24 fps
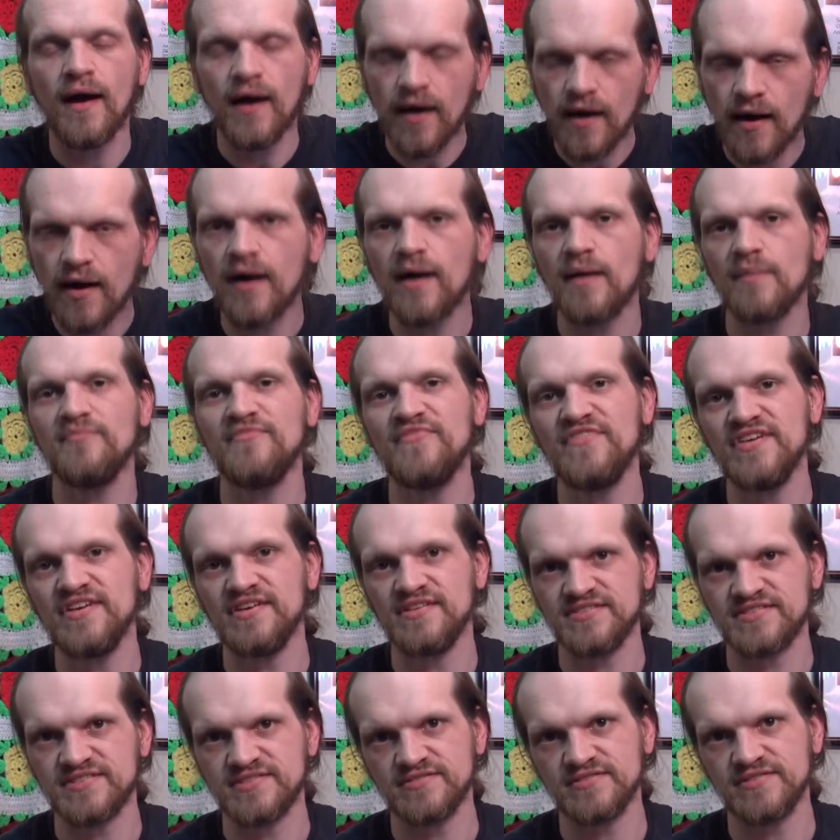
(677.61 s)

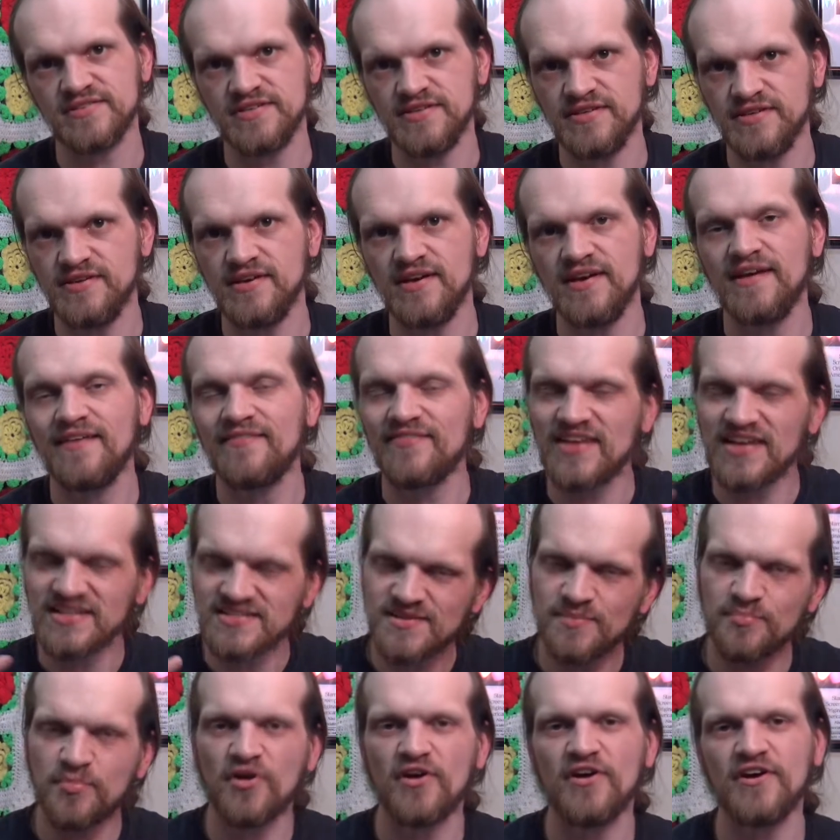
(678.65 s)
Obviously, that's a
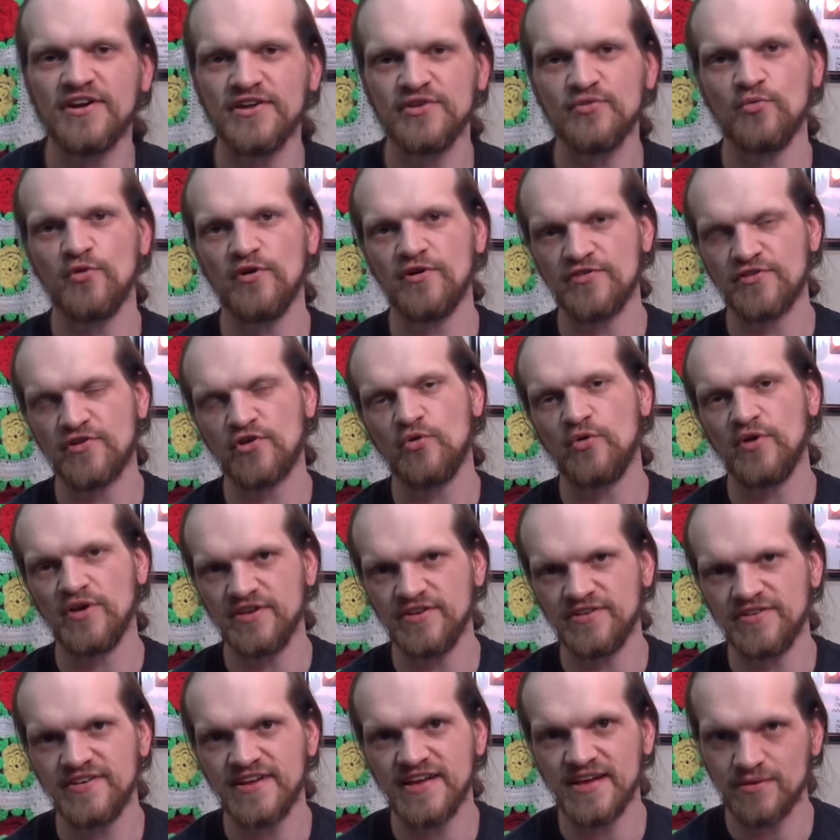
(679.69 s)
party worth quitting
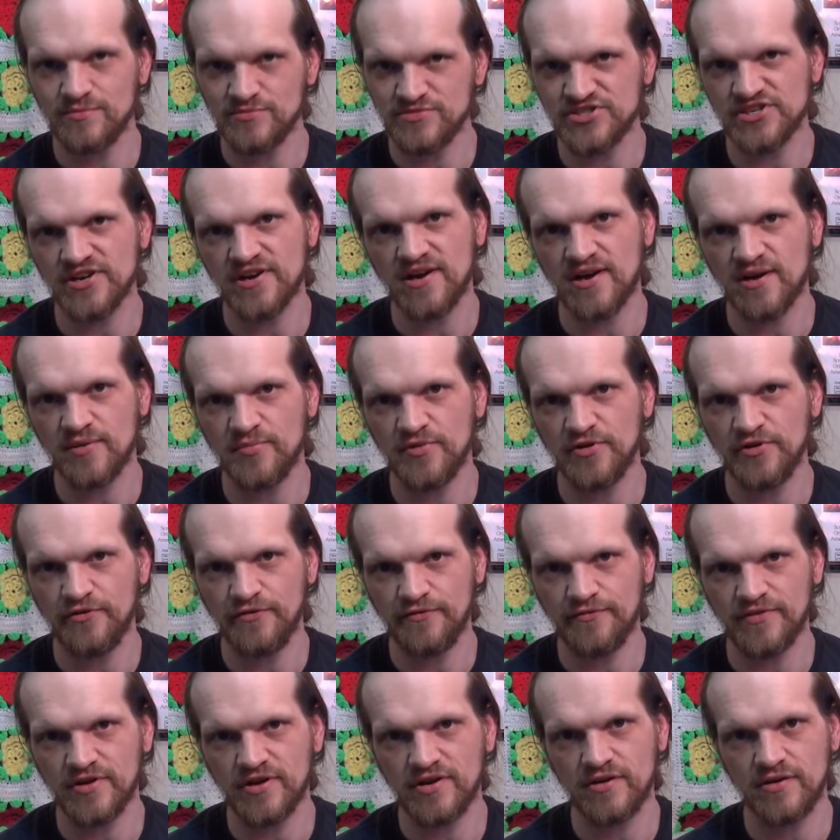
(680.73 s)
your damn job
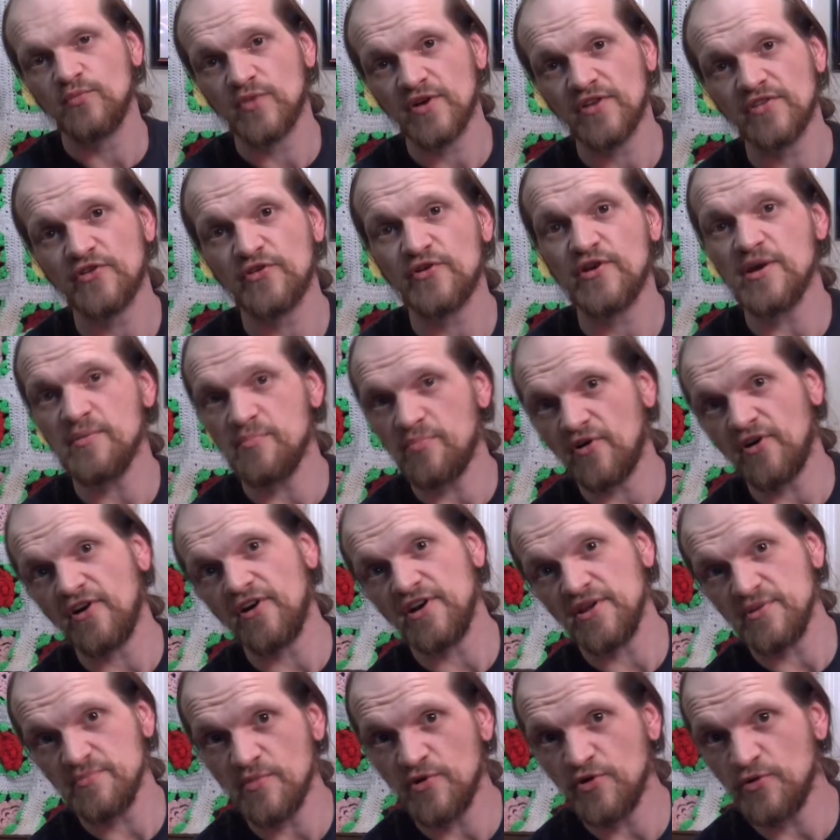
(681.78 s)
over. One of the great
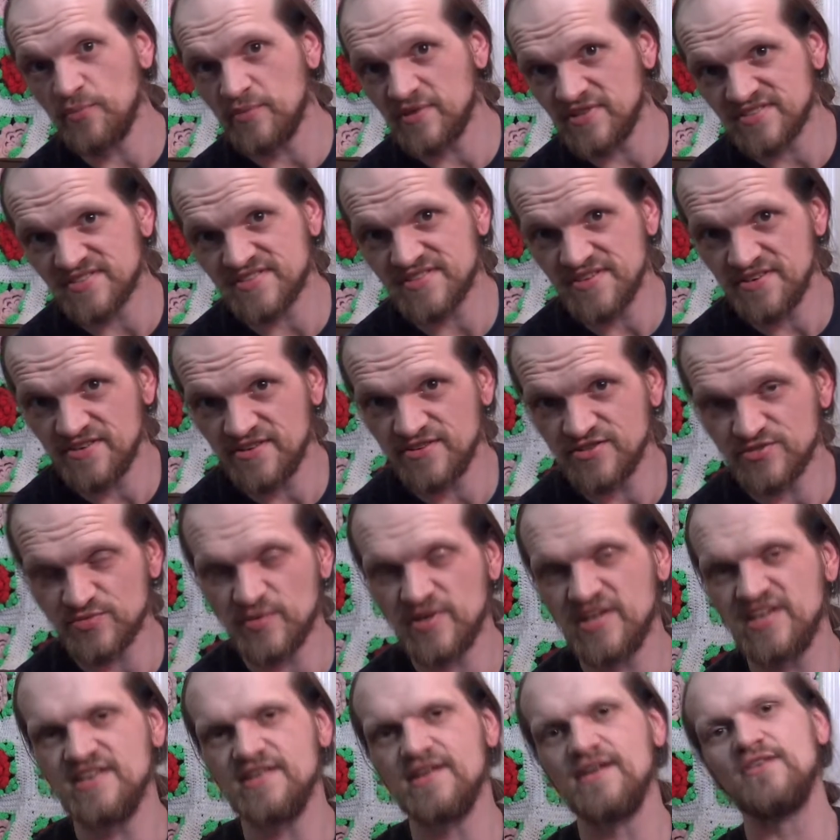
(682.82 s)
party moments here is when
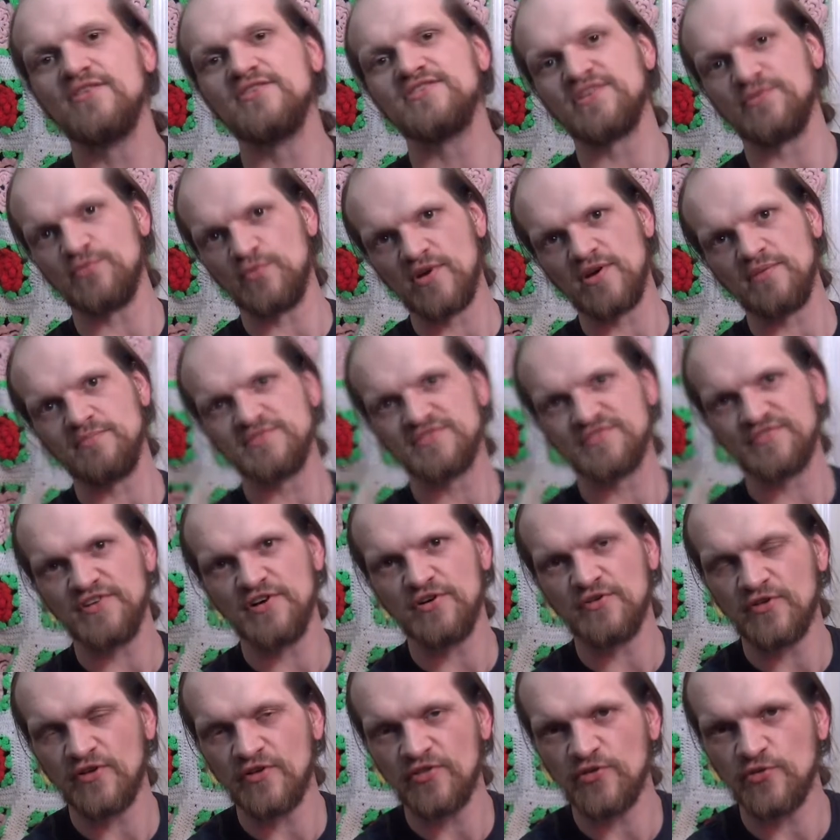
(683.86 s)
he yells at
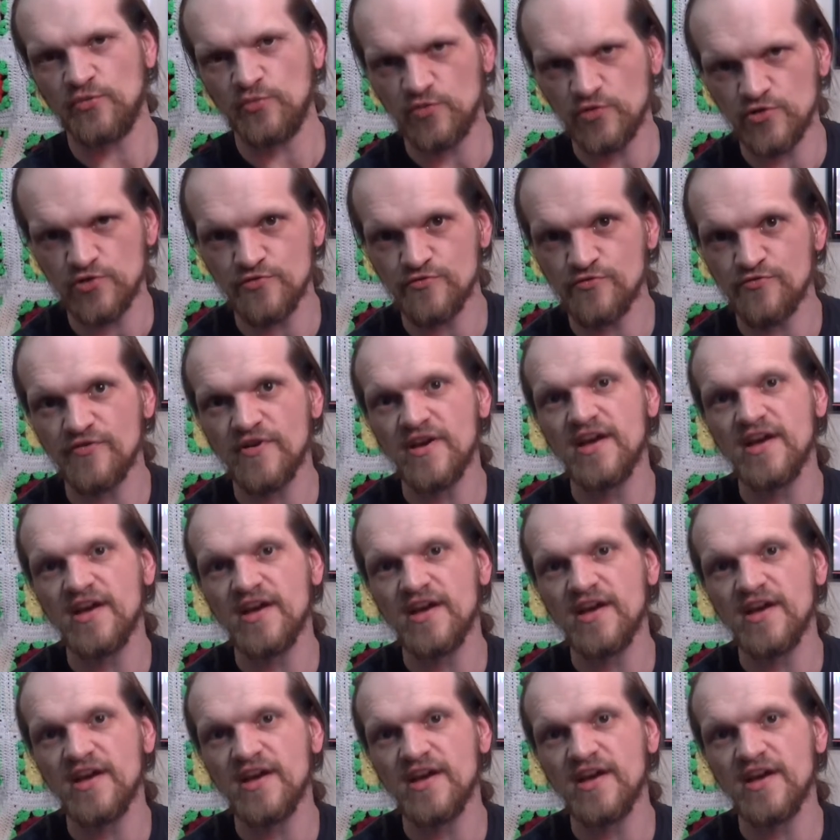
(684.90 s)
Rumsfeld on the roof.